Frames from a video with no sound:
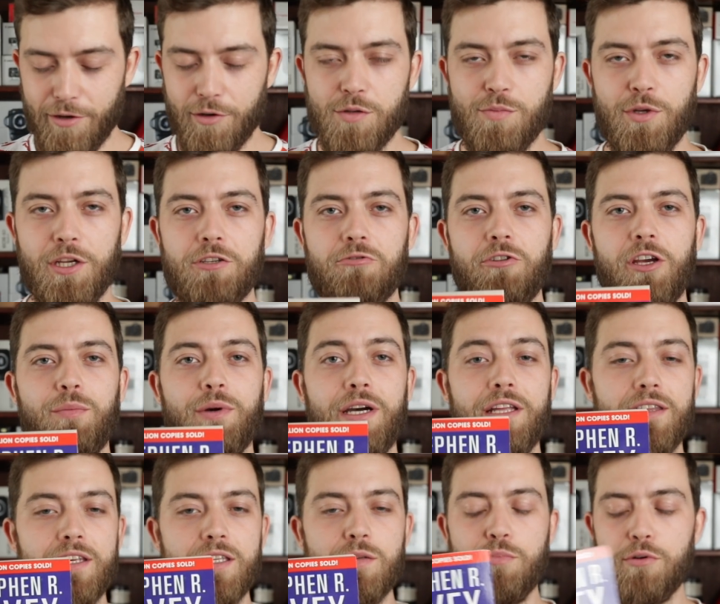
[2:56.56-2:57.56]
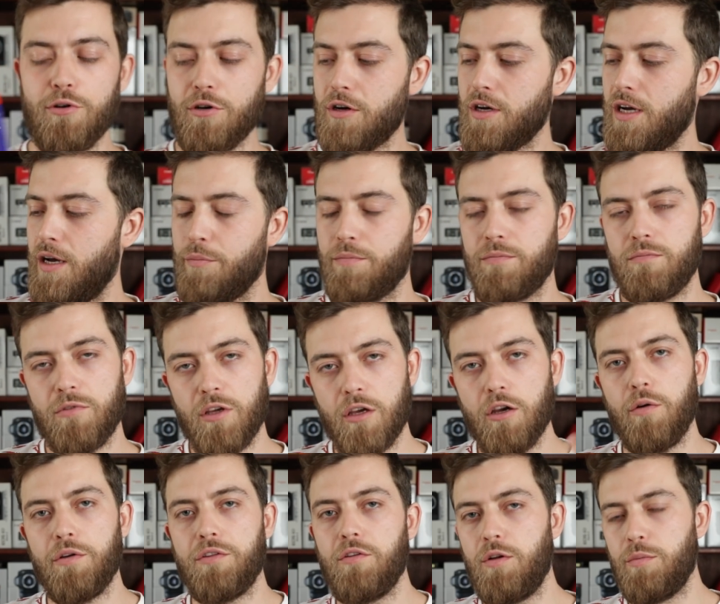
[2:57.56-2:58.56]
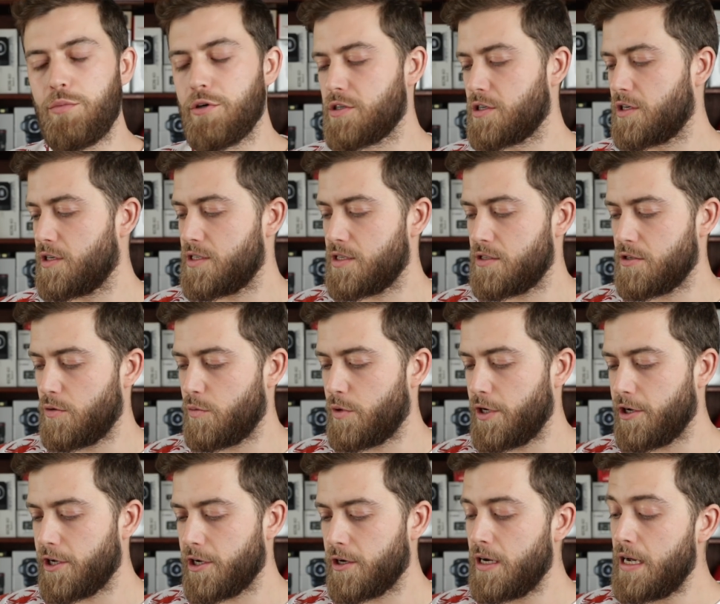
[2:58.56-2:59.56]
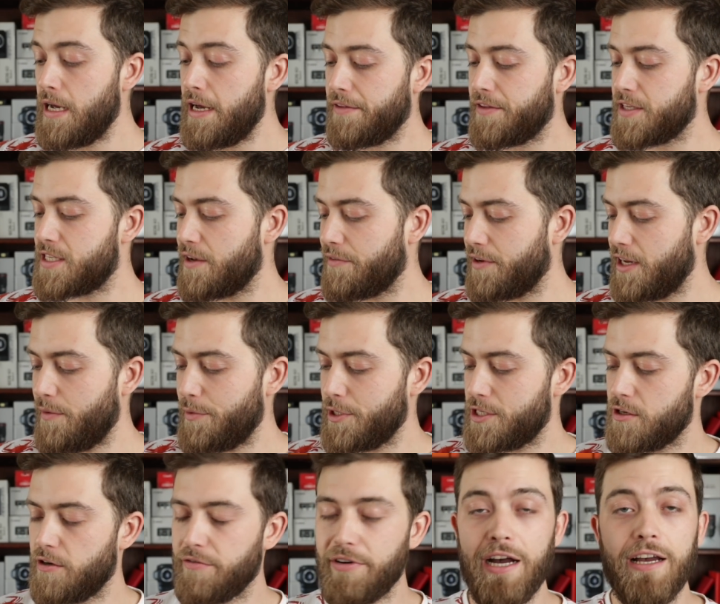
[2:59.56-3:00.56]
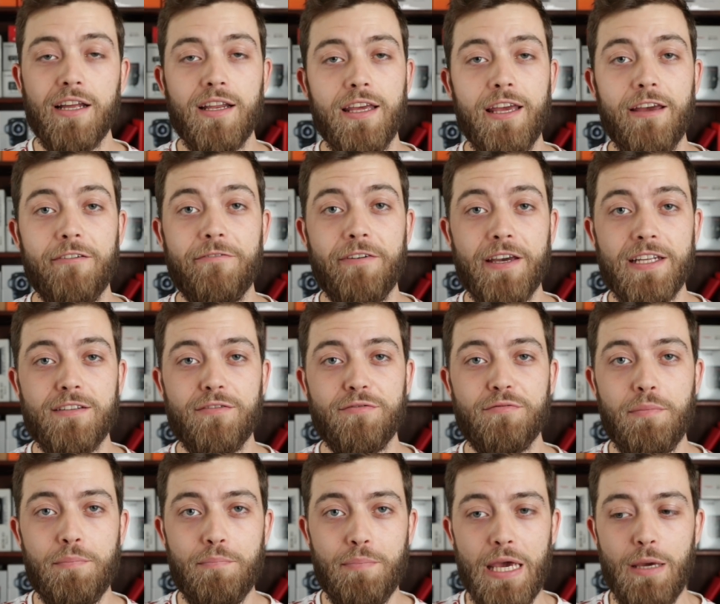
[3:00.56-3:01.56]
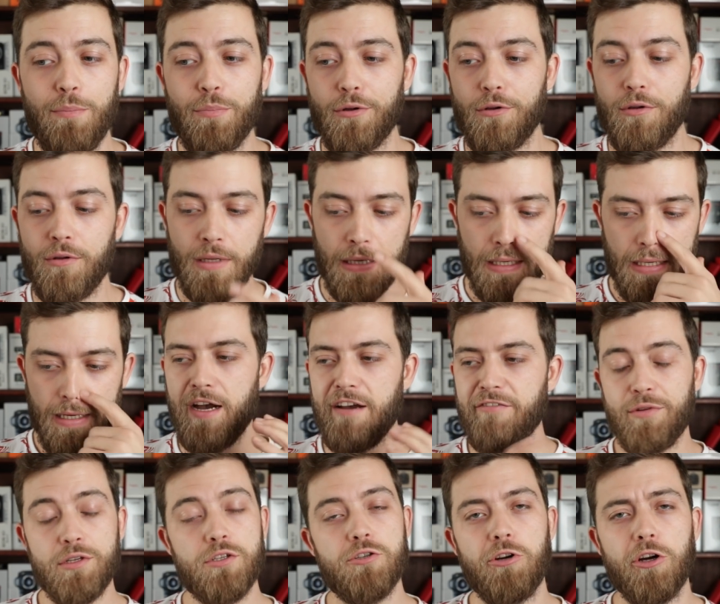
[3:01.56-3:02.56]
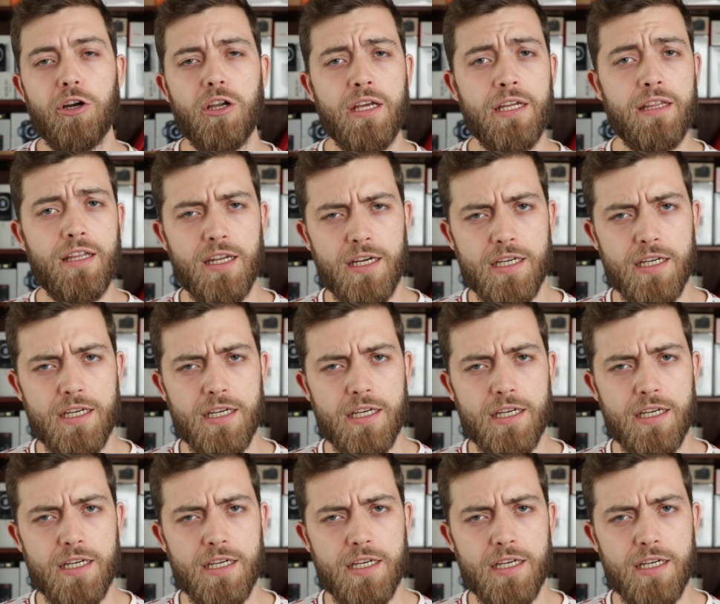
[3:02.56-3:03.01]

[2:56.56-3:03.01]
always been intrigued by this book. I'm going through the books because it's not why here. The 7 Habits of Highly Effective People. I've been struggling the